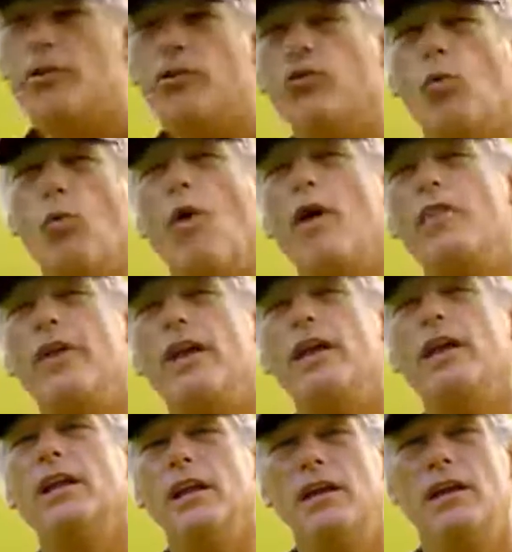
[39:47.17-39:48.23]
But there's one
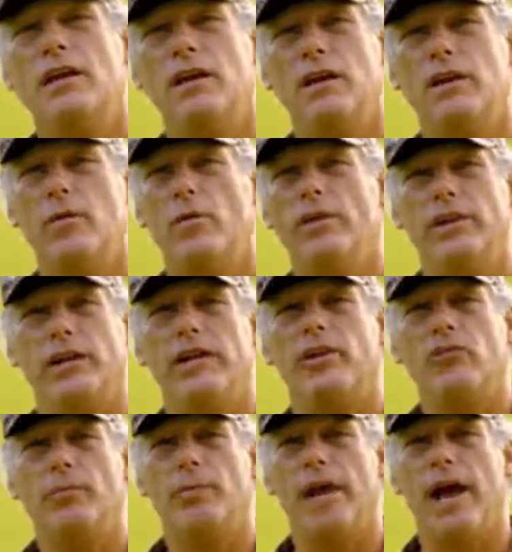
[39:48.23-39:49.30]
thing you need to do when you
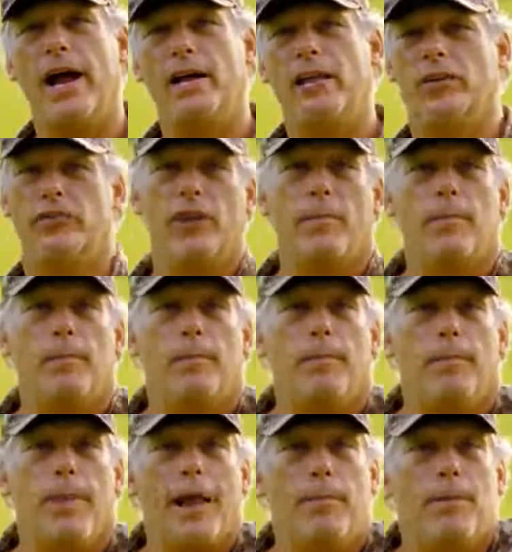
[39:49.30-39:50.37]
get your binoculars that a
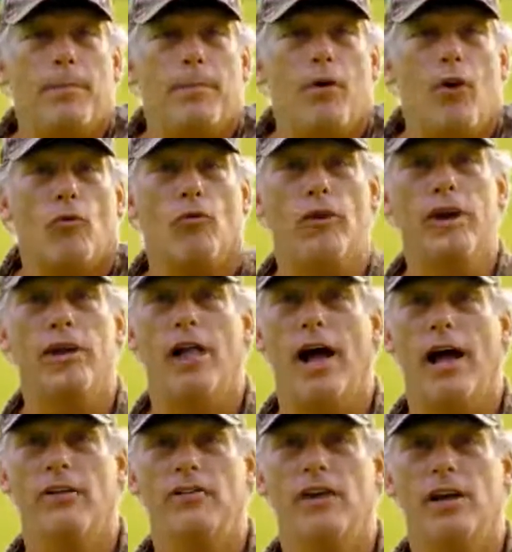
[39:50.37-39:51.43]
lot of people don't
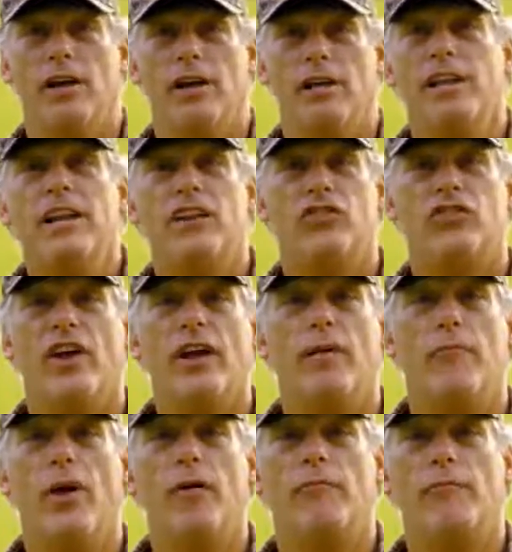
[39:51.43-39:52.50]
realize. You need to set
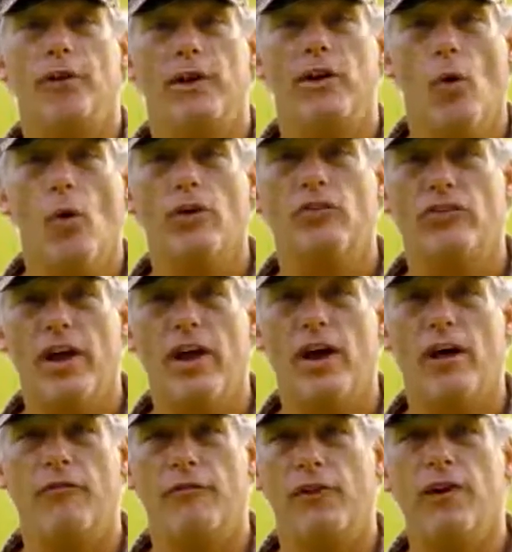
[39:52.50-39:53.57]
them up for
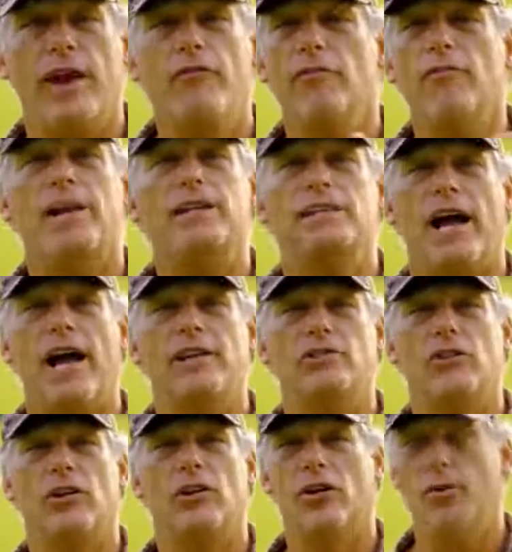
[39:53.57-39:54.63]
yourself. Everybody's
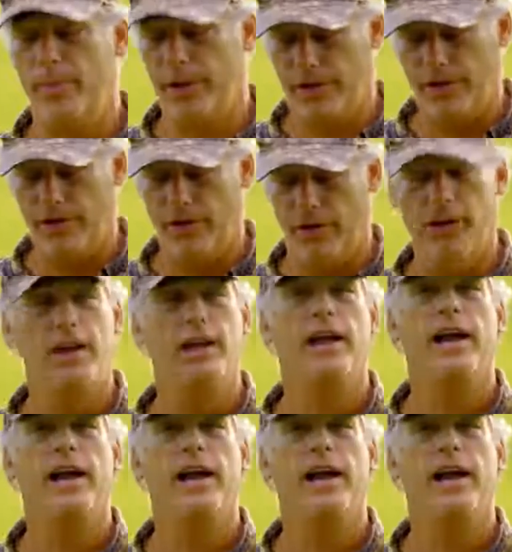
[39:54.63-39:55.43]
eyes are a little bit different.